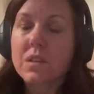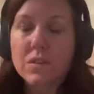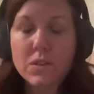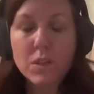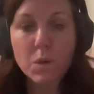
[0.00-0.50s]

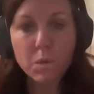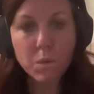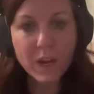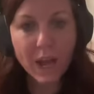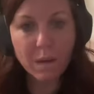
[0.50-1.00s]
So
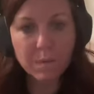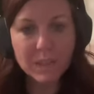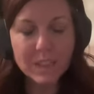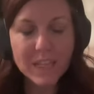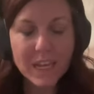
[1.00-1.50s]
what
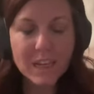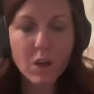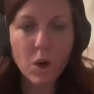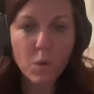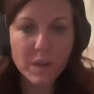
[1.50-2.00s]
happens? Satan
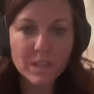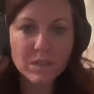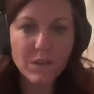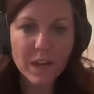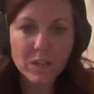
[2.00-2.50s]
always
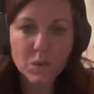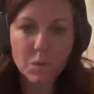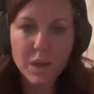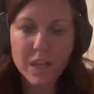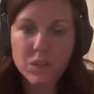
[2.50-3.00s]
finds a
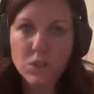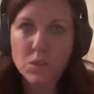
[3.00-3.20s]
way